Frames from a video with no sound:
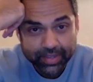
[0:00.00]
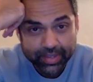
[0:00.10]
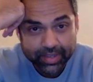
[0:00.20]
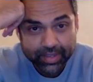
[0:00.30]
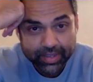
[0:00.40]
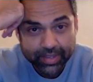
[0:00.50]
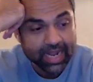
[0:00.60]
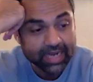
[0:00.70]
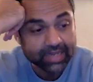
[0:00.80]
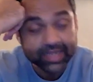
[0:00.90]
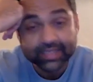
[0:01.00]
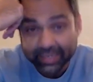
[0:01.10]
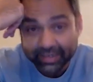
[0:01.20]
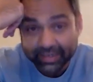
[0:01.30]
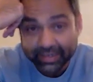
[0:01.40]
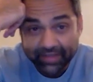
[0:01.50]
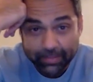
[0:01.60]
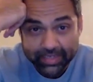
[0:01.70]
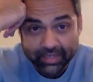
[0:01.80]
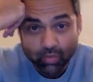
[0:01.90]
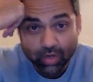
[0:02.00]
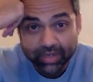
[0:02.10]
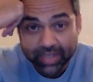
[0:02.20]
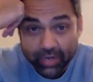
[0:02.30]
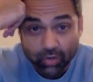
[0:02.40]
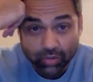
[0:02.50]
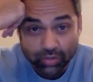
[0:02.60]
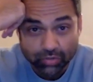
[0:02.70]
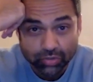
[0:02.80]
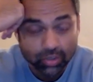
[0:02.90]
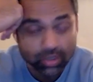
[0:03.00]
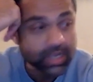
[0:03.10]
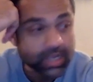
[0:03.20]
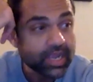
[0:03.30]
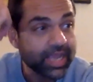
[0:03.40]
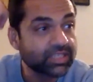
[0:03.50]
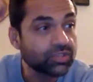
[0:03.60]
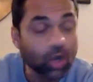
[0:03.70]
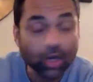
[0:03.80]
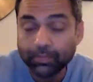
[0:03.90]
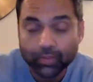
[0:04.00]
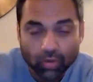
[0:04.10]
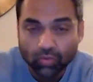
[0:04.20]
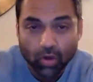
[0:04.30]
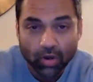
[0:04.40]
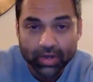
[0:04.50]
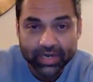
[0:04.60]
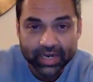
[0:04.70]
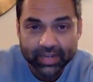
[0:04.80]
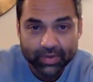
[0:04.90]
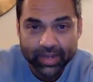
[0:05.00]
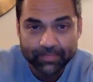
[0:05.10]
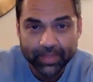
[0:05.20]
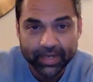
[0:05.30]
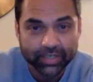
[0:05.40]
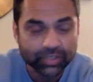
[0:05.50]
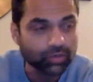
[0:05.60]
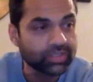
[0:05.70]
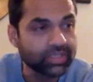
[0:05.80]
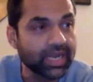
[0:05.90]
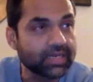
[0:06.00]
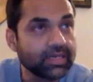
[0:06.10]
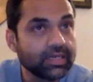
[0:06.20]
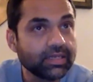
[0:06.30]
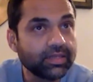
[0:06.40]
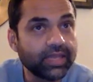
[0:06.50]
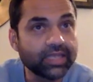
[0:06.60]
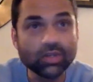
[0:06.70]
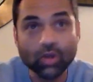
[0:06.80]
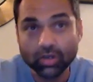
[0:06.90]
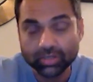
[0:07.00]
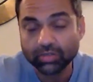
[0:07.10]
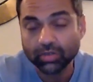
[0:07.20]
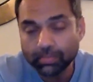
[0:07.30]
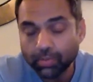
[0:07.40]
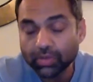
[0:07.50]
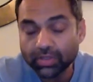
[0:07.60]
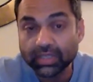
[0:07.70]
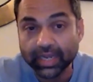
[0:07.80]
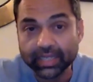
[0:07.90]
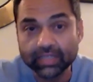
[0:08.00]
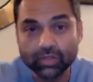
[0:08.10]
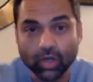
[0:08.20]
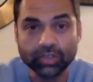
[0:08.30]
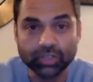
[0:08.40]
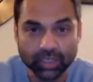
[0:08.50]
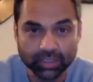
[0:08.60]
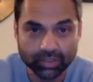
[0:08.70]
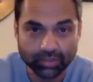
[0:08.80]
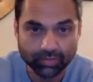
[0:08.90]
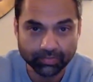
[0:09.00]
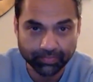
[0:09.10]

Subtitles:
and the extended families and what they go through. So it's not pro-war in any way. And it shows that there's losses on both sides, not just